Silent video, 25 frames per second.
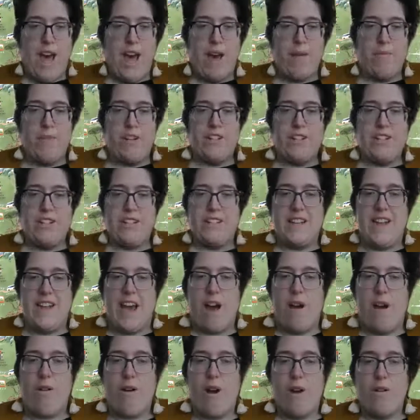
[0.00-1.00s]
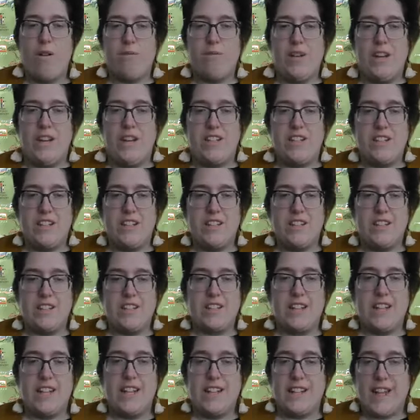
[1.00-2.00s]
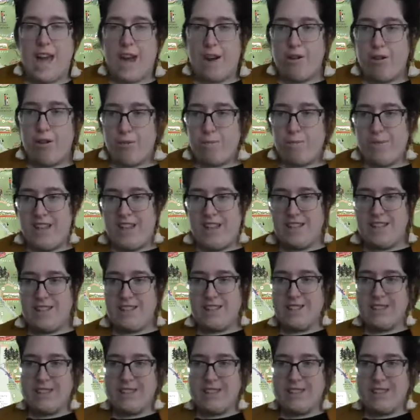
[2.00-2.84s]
which is now our region's collateral piece.